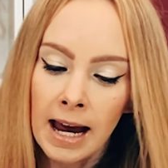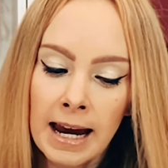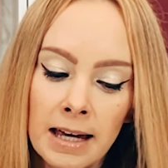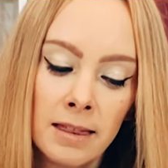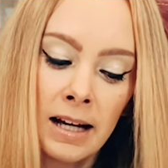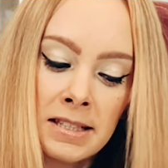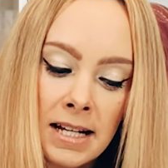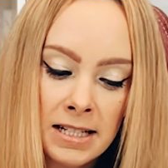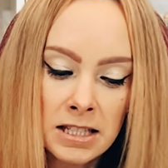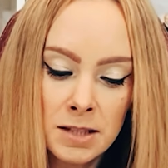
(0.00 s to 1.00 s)
a less
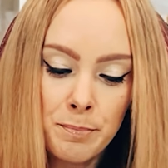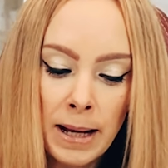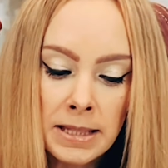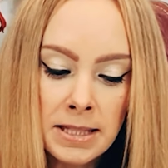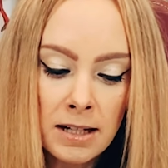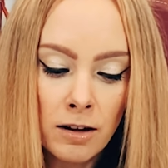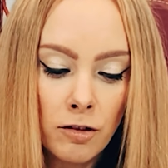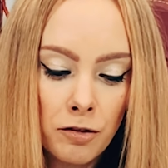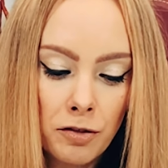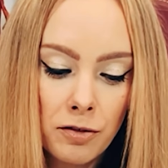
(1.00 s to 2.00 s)

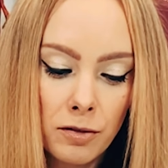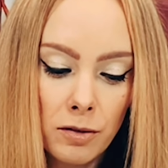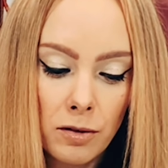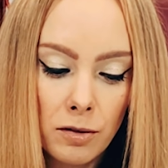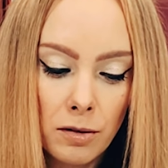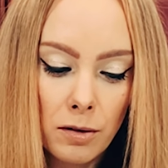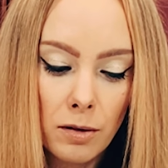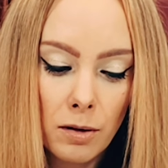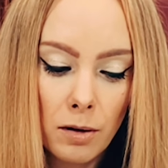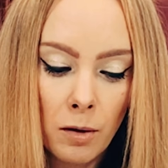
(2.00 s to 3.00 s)
expensive
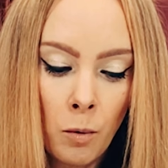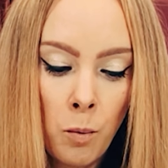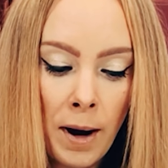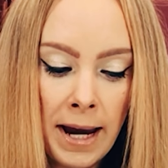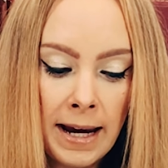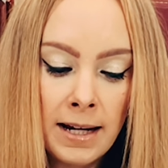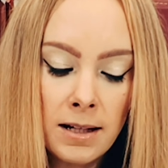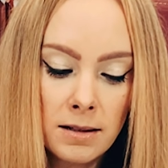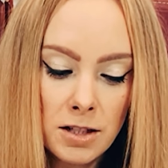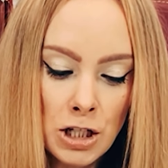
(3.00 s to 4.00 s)
way
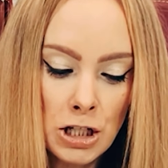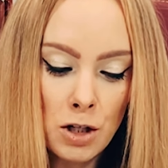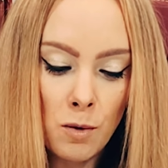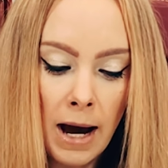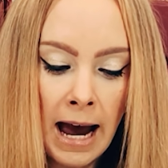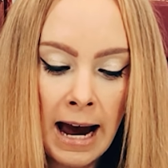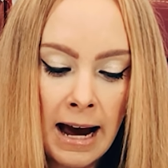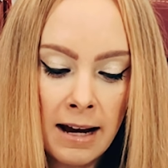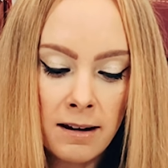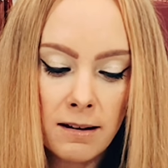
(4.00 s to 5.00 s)
to
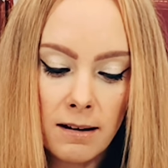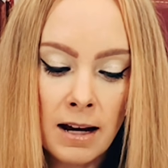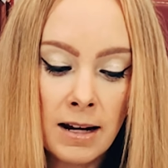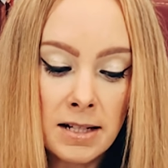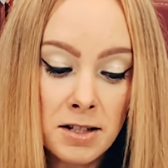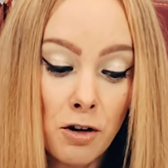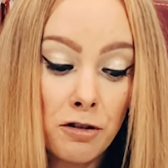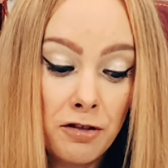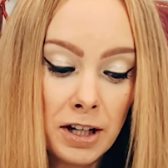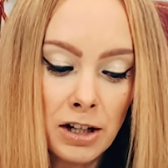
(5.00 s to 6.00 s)
add
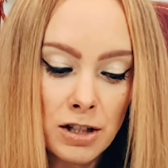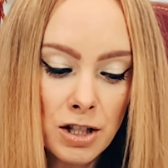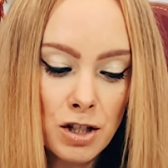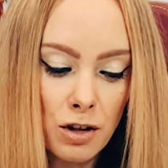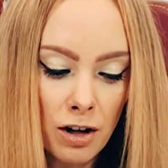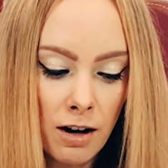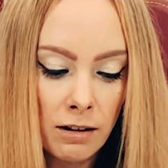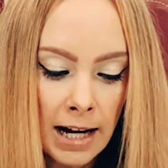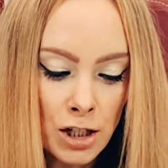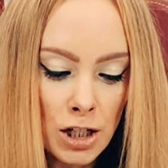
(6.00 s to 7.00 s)
Enesco figures to your
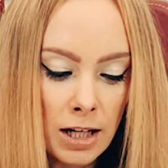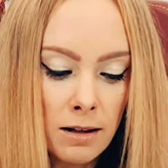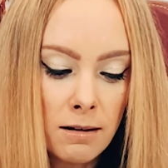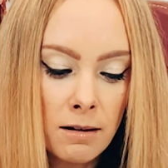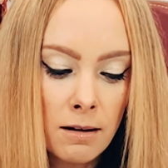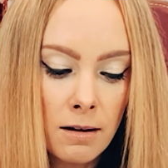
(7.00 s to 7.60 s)
collection,